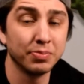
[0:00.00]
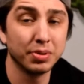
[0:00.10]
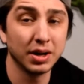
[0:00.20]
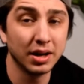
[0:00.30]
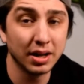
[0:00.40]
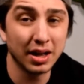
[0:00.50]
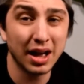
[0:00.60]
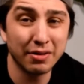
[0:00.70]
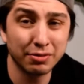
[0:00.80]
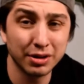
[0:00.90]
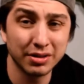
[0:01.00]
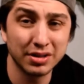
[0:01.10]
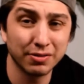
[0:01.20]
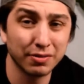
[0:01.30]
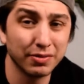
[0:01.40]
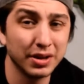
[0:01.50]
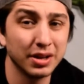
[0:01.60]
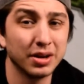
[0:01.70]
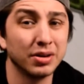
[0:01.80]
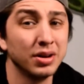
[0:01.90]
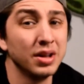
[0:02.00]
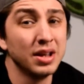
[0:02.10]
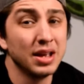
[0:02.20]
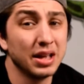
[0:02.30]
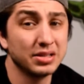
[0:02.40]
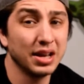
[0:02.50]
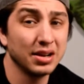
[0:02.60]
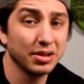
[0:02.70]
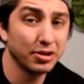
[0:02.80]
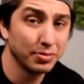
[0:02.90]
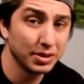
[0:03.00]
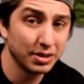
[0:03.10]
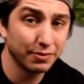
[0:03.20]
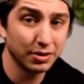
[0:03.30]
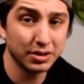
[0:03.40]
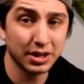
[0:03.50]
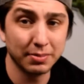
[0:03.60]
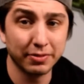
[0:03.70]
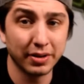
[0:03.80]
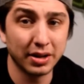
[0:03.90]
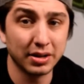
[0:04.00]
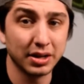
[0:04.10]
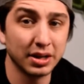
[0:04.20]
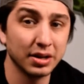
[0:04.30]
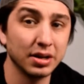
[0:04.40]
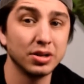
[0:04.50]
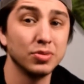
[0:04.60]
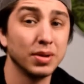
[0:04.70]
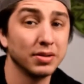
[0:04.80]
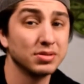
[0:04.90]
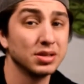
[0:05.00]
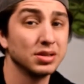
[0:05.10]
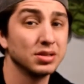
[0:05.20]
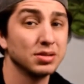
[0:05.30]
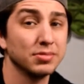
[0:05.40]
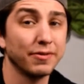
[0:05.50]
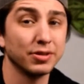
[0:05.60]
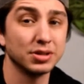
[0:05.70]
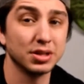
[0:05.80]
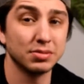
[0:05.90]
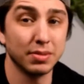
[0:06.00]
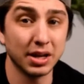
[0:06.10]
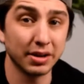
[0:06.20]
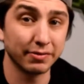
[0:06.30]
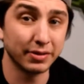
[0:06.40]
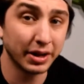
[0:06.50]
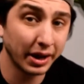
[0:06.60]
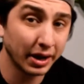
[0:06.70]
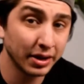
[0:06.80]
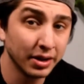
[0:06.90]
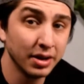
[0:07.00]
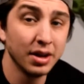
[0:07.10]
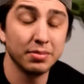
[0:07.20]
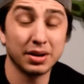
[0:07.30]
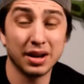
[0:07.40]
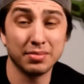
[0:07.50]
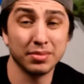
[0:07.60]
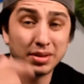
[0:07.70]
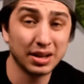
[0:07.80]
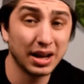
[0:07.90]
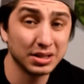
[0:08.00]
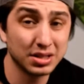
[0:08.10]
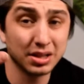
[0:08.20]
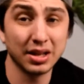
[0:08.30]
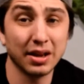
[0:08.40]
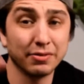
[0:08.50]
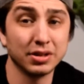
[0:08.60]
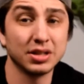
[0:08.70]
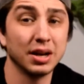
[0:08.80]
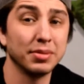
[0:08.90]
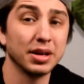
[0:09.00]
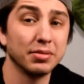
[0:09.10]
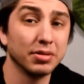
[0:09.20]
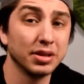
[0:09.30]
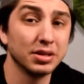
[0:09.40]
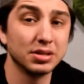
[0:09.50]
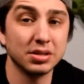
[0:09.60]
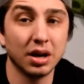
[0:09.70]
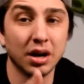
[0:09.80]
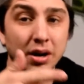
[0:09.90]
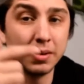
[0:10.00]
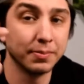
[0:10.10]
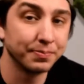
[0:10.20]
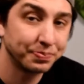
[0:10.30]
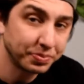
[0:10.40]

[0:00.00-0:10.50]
But every different video has had a little bit different type of editing. You may have seen some differences, may have not, but I'm constantly, every time I get one of these daily